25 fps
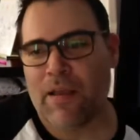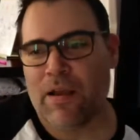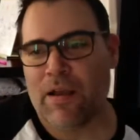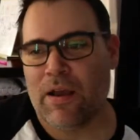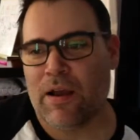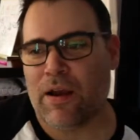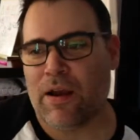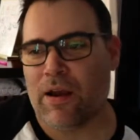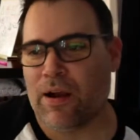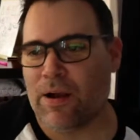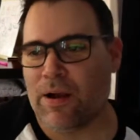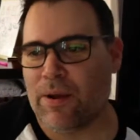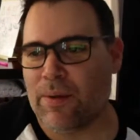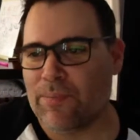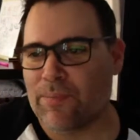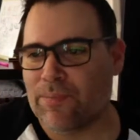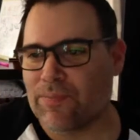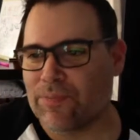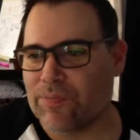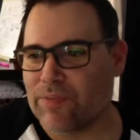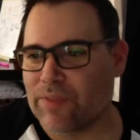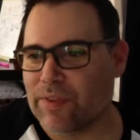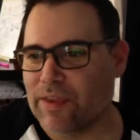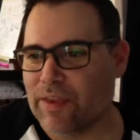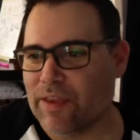
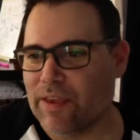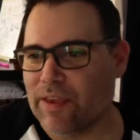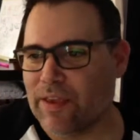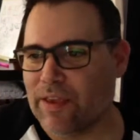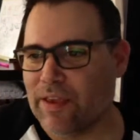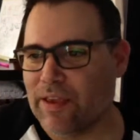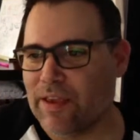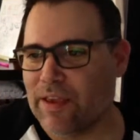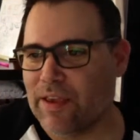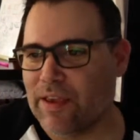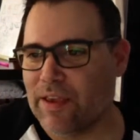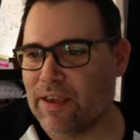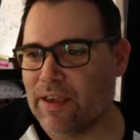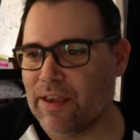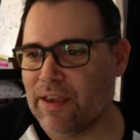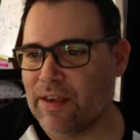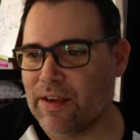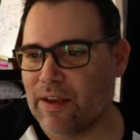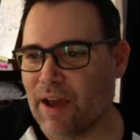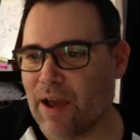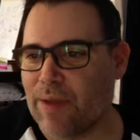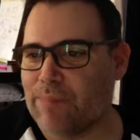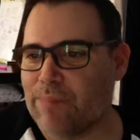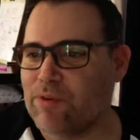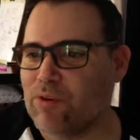And
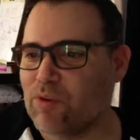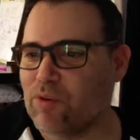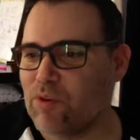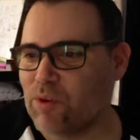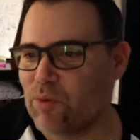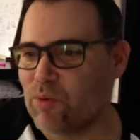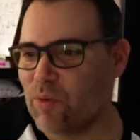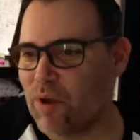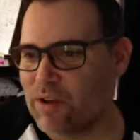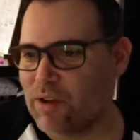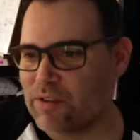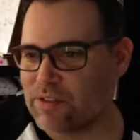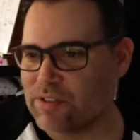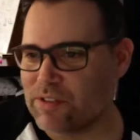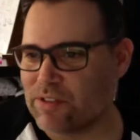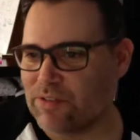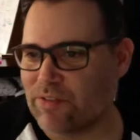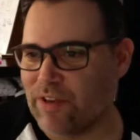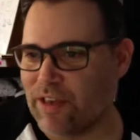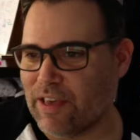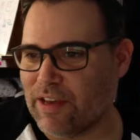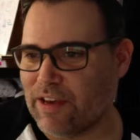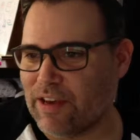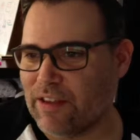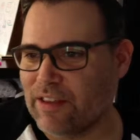I'm doing well,
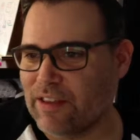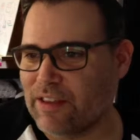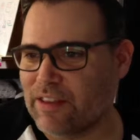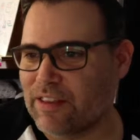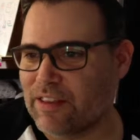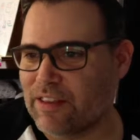Savannah.